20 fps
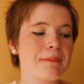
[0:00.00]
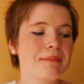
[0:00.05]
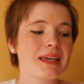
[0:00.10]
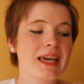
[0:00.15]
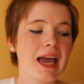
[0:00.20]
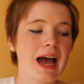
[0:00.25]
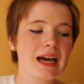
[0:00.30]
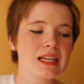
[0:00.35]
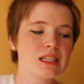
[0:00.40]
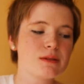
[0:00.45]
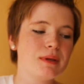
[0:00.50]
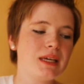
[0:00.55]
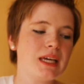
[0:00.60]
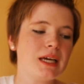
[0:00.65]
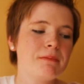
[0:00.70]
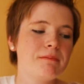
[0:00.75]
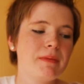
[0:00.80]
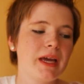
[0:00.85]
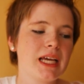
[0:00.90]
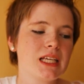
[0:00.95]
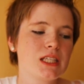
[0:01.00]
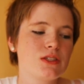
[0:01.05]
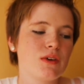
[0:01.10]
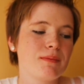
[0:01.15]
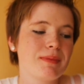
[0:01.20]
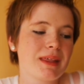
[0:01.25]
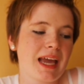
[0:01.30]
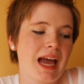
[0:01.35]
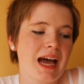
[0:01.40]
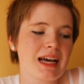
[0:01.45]
Cadmium is
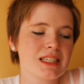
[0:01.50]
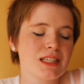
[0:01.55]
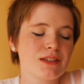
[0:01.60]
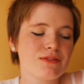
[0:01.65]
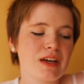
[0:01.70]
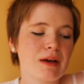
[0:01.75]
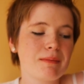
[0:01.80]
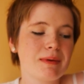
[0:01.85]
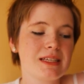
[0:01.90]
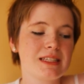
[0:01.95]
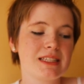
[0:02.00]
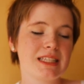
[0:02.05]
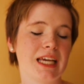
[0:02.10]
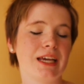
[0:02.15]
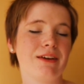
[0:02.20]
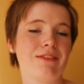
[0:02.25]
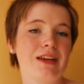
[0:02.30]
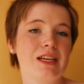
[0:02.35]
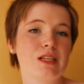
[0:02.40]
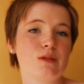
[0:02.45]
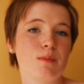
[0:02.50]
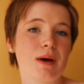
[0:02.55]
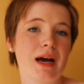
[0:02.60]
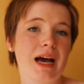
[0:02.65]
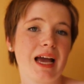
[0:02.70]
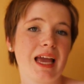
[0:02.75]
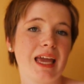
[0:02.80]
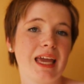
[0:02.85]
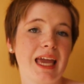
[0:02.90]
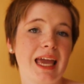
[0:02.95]
from the Cass and Family series
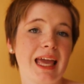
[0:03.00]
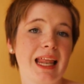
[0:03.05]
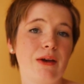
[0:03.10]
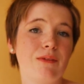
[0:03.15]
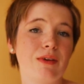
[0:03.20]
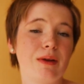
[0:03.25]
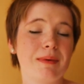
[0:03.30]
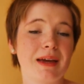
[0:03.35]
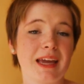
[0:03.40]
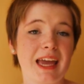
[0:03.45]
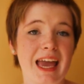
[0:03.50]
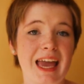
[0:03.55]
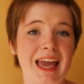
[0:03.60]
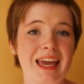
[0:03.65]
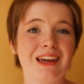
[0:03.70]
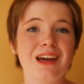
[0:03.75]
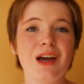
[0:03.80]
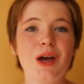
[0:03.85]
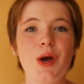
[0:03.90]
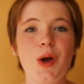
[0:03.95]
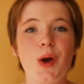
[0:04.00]
by Hilary Mackay,